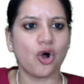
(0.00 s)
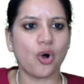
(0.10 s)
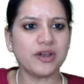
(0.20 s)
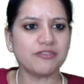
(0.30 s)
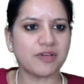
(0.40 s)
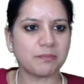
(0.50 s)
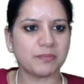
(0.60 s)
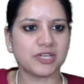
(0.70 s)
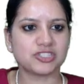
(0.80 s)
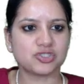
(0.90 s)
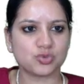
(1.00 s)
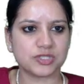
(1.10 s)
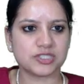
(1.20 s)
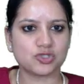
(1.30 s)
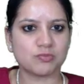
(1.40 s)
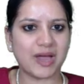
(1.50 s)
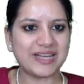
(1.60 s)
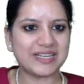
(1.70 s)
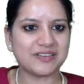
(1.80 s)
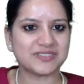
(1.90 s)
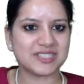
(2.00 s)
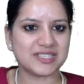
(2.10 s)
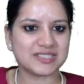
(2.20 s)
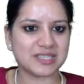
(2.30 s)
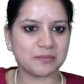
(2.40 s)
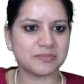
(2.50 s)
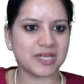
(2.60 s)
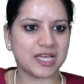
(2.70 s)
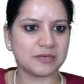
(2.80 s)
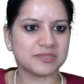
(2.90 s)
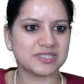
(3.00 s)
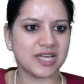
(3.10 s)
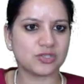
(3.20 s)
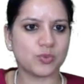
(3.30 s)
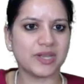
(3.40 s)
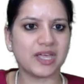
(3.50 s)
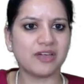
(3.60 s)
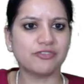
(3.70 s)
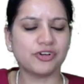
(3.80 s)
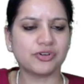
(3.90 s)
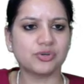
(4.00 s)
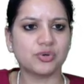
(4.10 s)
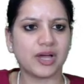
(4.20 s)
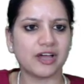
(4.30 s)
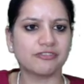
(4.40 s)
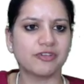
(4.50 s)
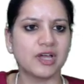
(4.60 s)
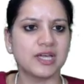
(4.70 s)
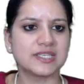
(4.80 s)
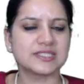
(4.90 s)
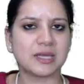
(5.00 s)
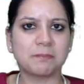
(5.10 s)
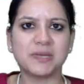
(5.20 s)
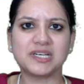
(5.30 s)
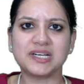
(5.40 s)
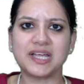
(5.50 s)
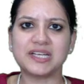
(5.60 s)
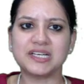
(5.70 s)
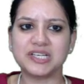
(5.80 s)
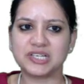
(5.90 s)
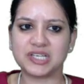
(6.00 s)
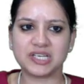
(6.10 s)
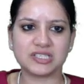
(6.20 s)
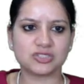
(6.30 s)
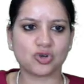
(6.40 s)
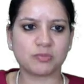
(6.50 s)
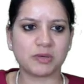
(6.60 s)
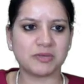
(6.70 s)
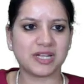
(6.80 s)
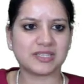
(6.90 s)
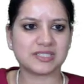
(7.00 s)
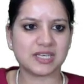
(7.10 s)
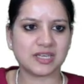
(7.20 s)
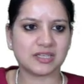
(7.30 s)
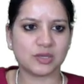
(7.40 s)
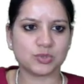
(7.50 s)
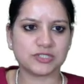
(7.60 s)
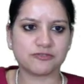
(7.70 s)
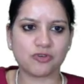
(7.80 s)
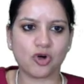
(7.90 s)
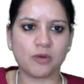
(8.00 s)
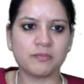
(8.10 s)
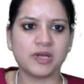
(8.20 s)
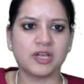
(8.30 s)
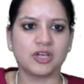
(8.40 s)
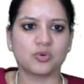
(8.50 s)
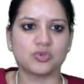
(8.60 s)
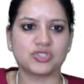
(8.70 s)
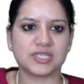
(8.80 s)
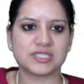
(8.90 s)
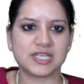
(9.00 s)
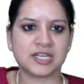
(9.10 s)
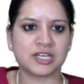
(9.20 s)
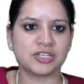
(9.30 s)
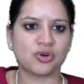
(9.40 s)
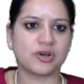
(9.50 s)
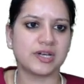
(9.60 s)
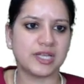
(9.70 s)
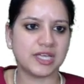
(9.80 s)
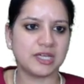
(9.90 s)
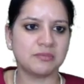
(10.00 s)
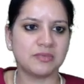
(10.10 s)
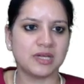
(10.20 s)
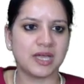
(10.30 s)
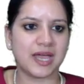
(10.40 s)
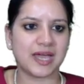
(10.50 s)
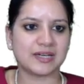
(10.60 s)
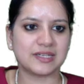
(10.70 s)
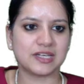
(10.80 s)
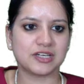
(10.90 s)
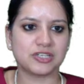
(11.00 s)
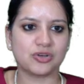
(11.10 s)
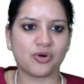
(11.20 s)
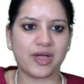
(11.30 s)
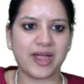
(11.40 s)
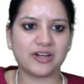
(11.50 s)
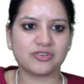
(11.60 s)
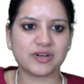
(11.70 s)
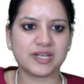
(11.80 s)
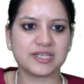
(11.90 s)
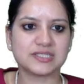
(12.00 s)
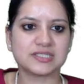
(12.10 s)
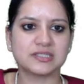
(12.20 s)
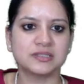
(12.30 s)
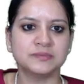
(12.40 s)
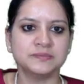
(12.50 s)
On a web page, students, you might have seen sometimes that whenever you have submitted any details, or maybe let's say there was a form which has taken your name, had taken your address,